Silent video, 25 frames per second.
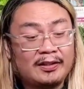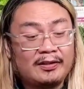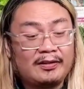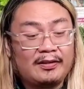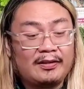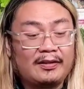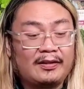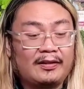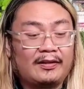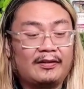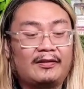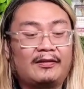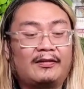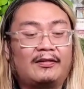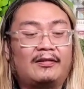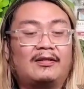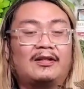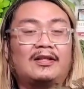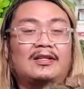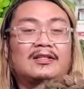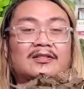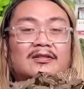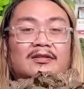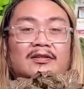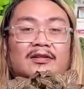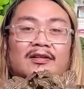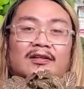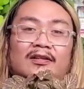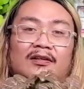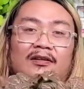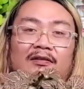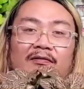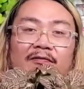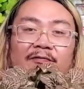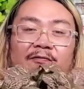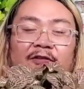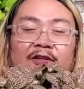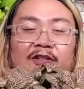These are
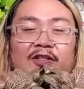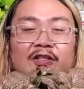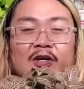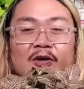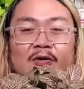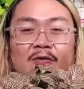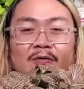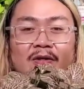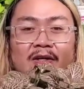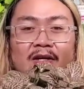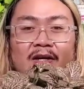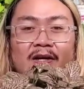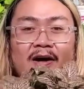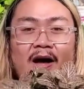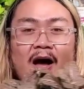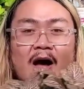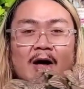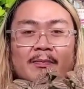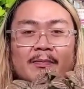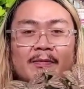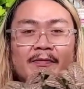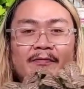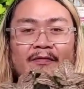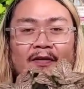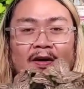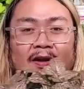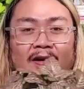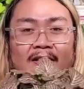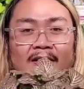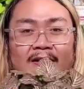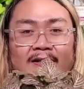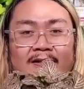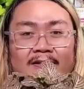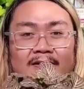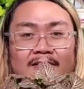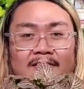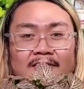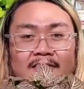Fittonia
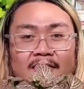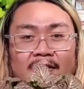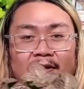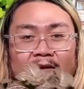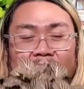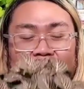albivenis.